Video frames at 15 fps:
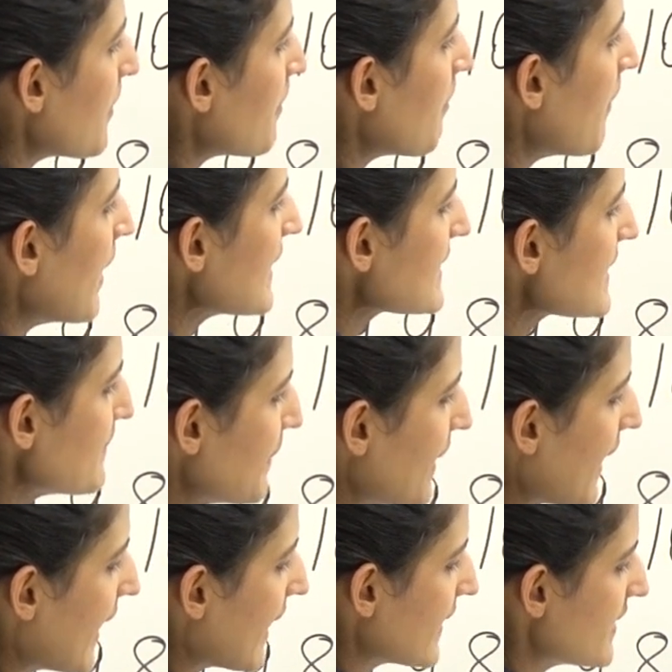
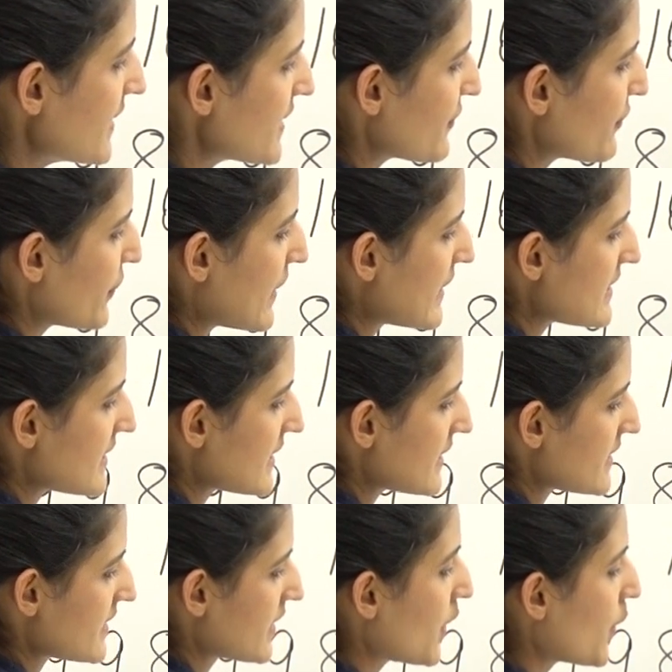multiply the
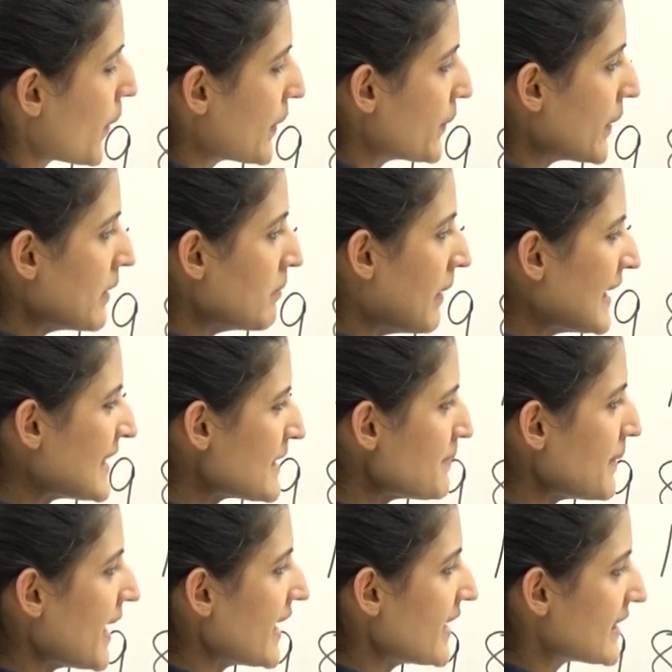differences. When we'll
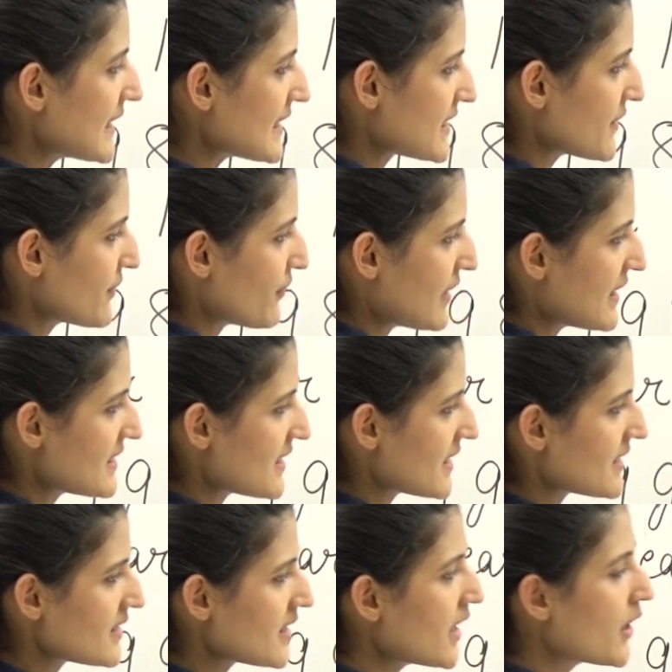multiply these
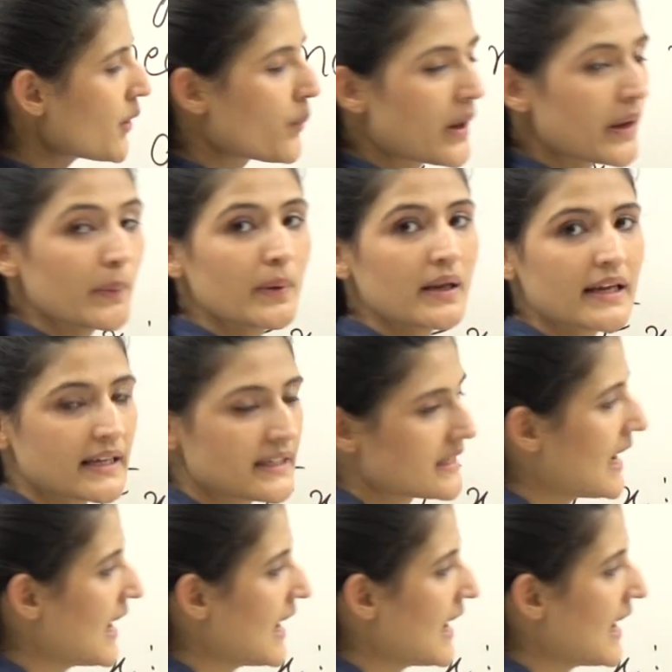differences, we will get